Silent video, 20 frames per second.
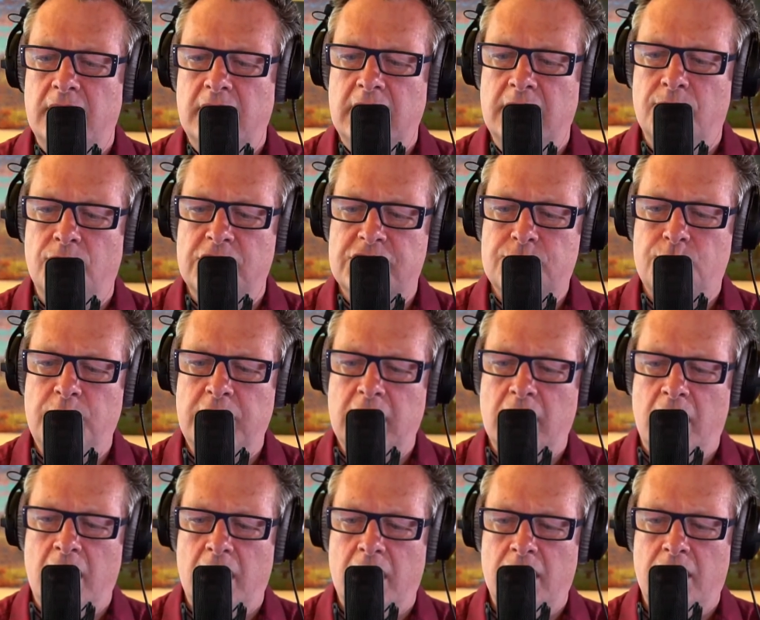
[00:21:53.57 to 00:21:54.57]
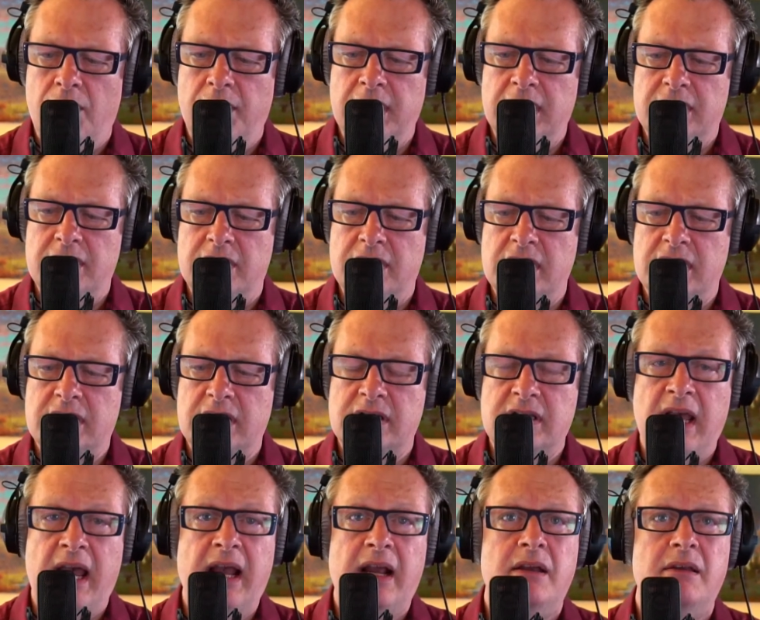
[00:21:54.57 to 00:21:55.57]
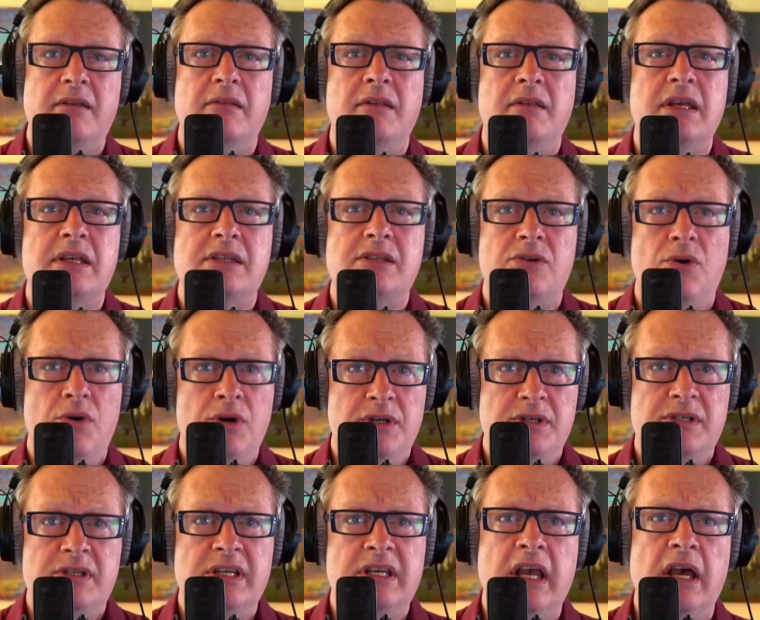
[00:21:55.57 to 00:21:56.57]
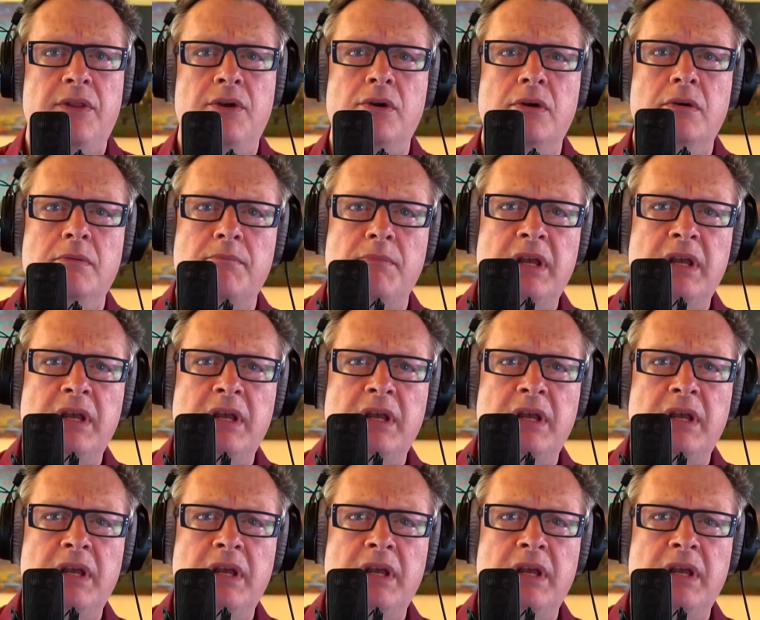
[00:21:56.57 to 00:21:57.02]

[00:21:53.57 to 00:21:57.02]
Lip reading: in which we are going to just attack this horse together,